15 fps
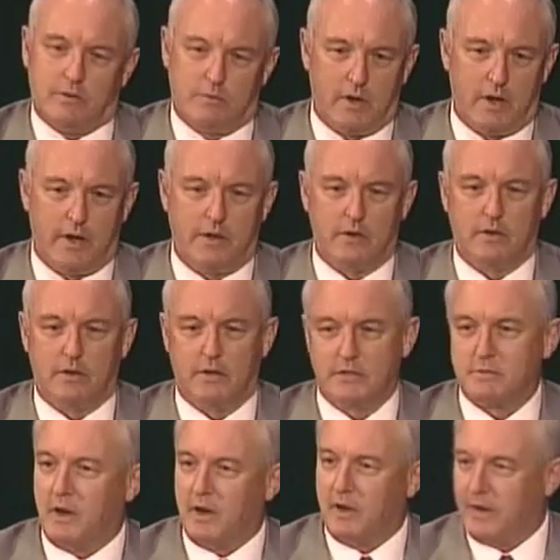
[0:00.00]
writer,
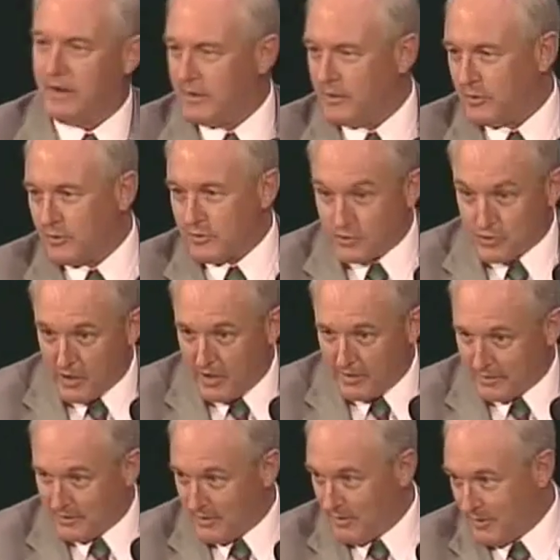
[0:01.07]
as my editor,
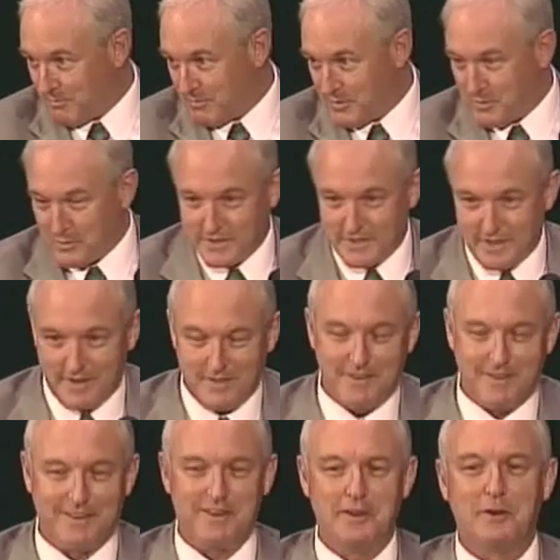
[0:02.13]
John Karp, who is, I
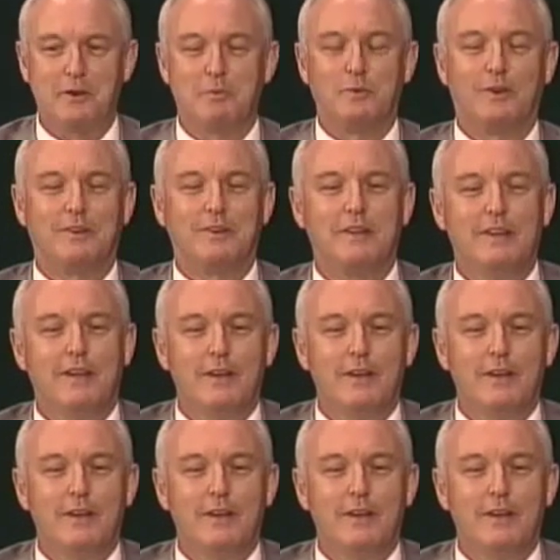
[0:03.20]
think, here, will,